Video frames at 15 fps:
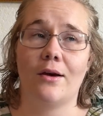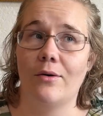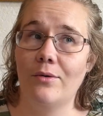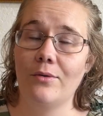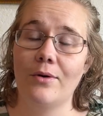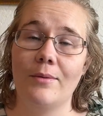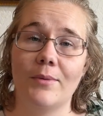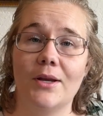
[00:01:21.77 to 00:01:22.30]
oh,
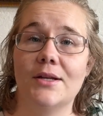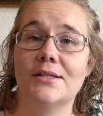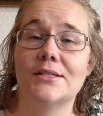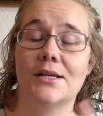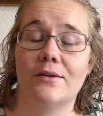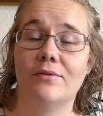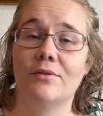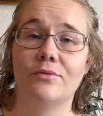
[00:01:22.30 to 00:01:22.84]
I'm going to
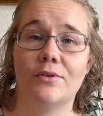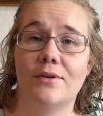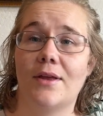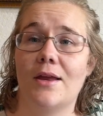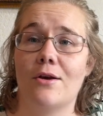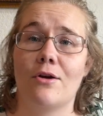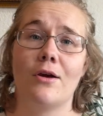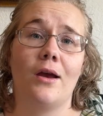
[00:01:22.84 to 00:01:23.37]
save it for
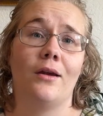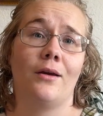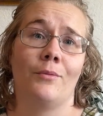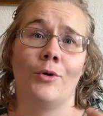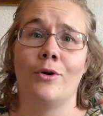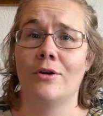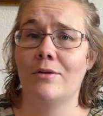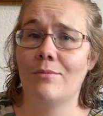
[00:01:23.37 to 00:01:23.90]
later and I'm
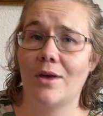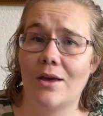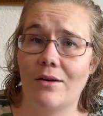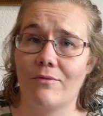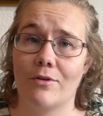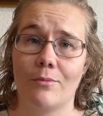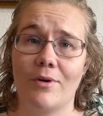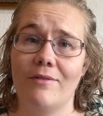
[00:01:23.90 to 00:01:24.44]
going to make it
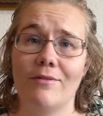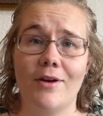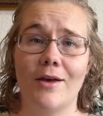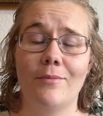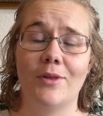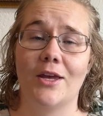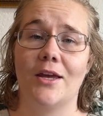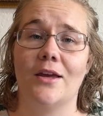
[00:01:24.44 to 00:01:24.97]
for my
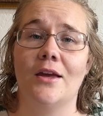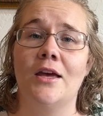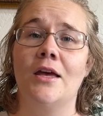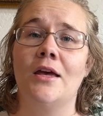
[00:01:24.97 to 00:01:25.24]
family.